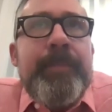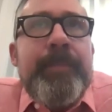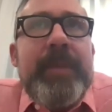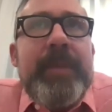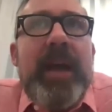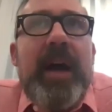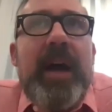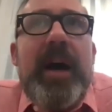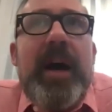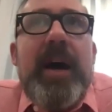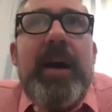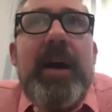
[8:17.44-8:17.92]

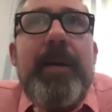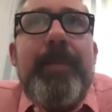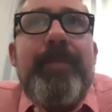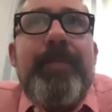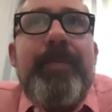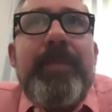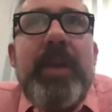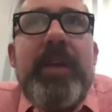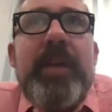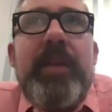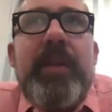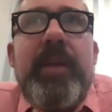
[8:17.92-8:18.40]
um,
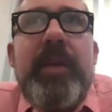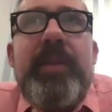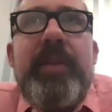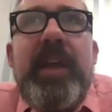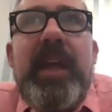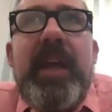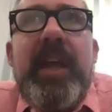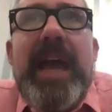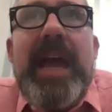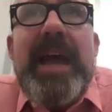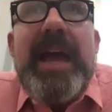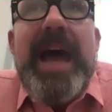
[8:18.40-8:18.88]

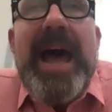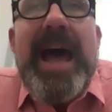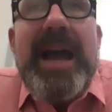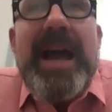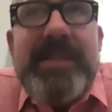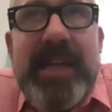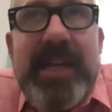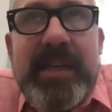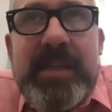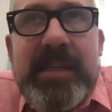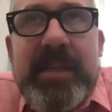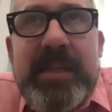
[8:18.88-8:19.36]
the
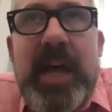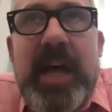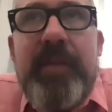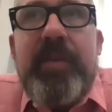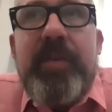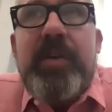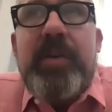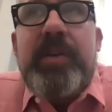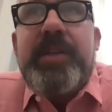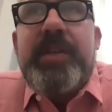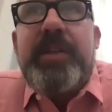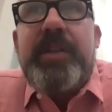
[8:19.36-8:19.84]
access
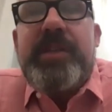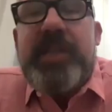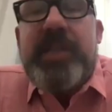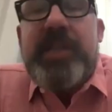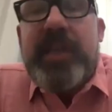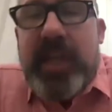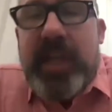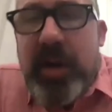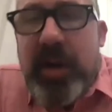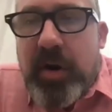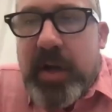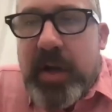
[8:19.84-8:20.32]
levels and
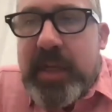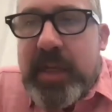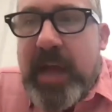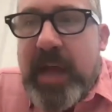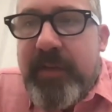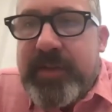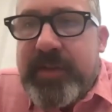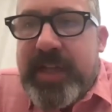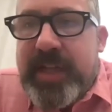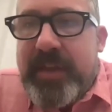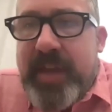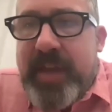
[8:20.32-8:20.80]
security
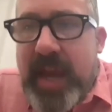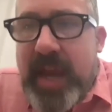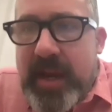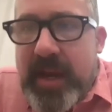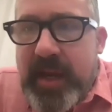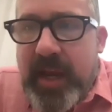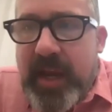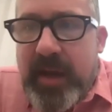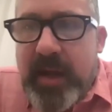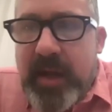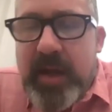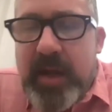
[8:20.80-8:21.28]
levels that they
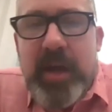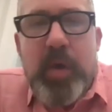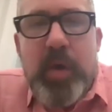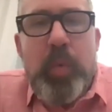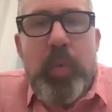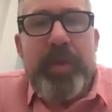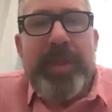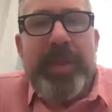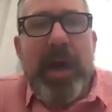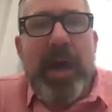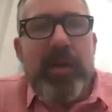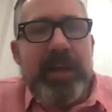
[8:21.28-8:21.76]
need
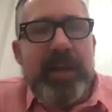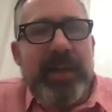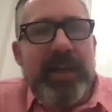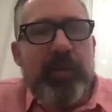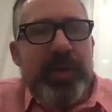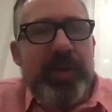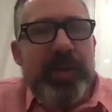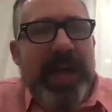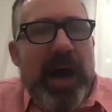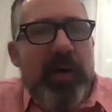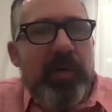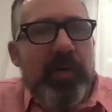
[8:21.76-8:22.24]
without
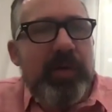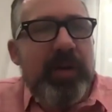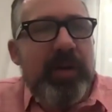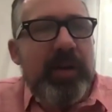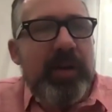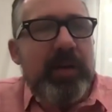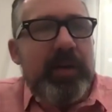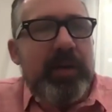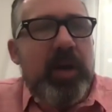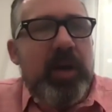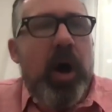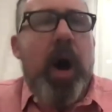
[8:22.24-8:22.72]
without.
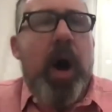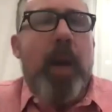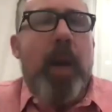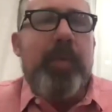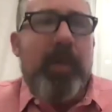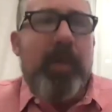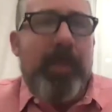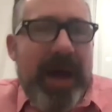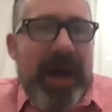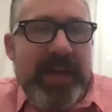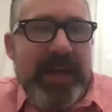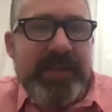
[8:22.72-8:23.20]

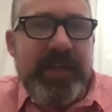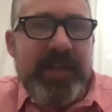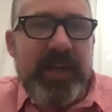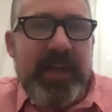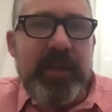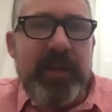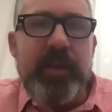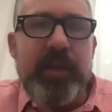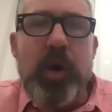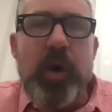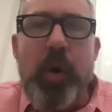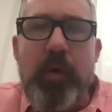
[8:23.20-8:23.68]

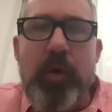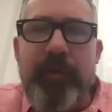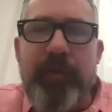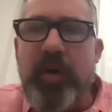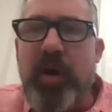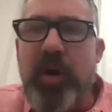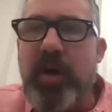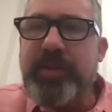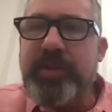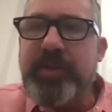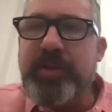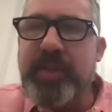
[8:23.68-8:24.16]
compromising the
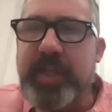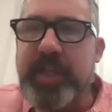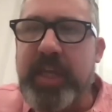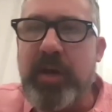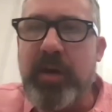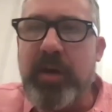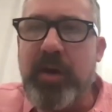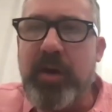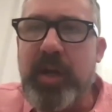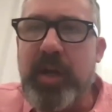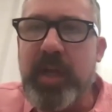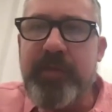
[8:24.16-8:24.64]
overall
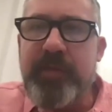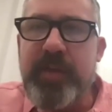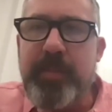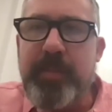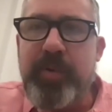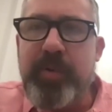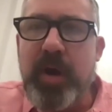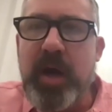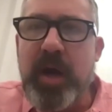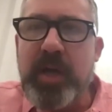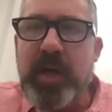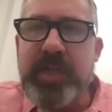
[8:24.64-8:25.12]
security of the
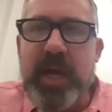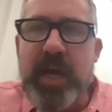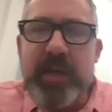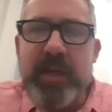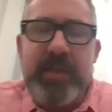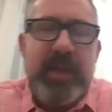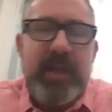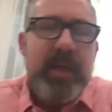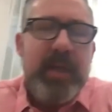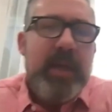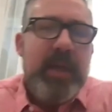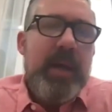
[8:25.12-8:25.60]

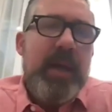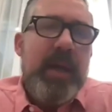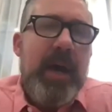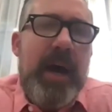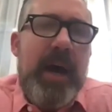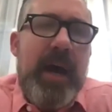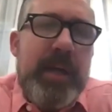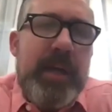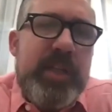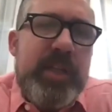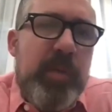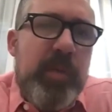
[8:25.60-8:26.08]
project
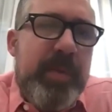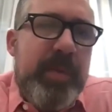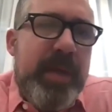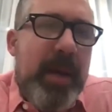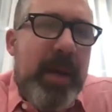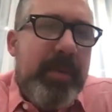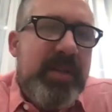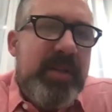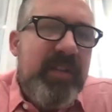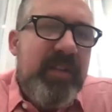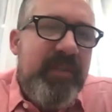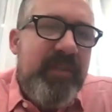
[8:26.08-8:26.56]
uh, to be
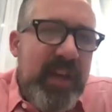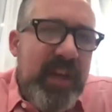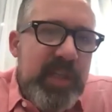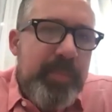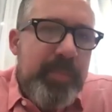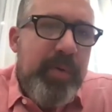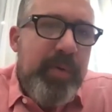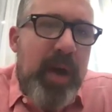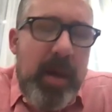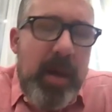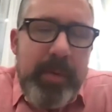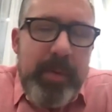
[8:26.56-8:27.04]
able to fix
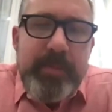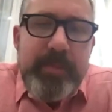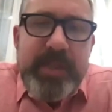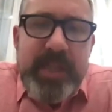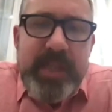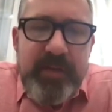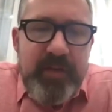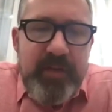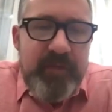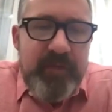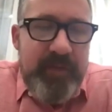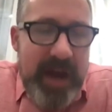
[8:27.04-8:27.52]
problems
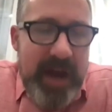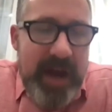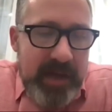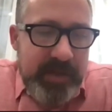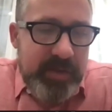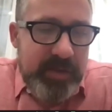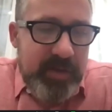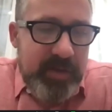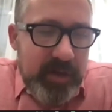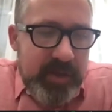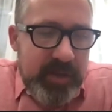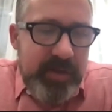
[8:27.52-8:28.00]
even
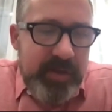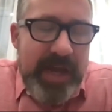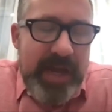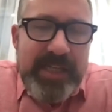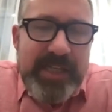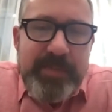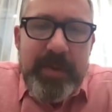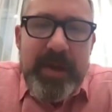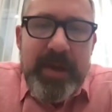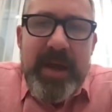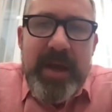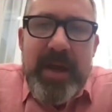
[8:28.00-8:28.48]
faster. So
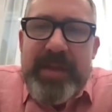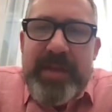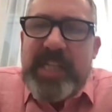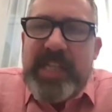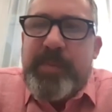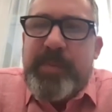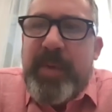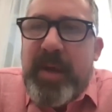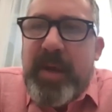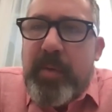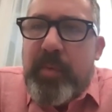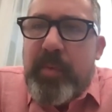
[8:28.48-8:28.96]
that's
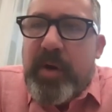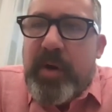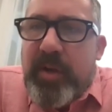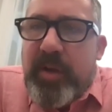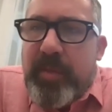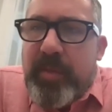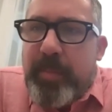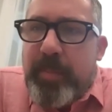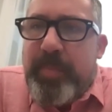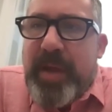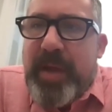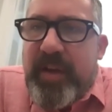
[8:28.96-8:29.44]
that's been a
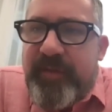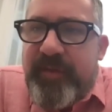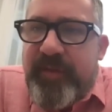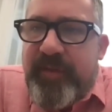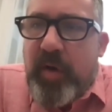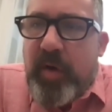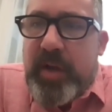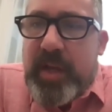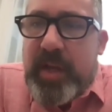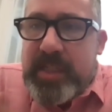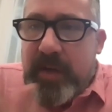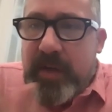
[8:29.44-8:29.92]
real big
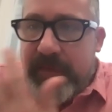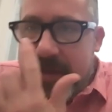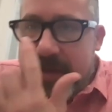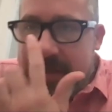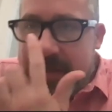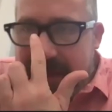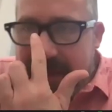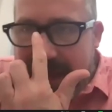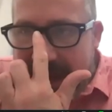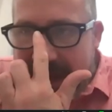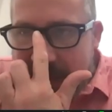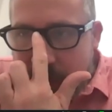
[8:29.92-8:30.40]
focus of
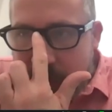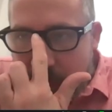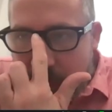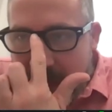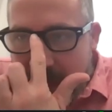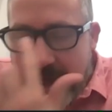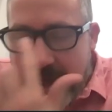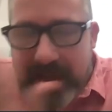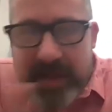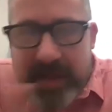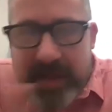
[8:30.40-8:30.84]
this last week.